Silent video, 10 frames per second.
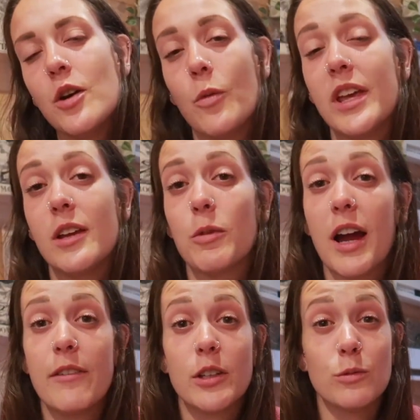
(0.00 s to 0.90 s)
we were
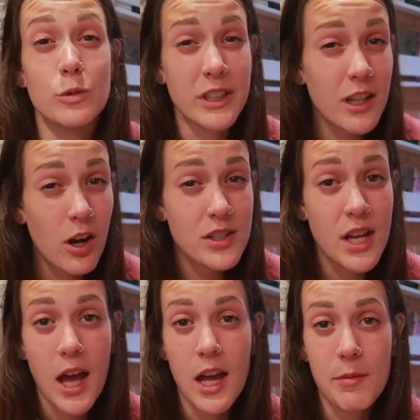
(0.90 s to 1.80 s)
having a really hard
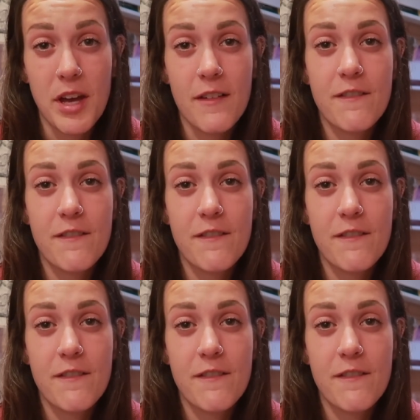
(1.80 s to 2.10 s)
time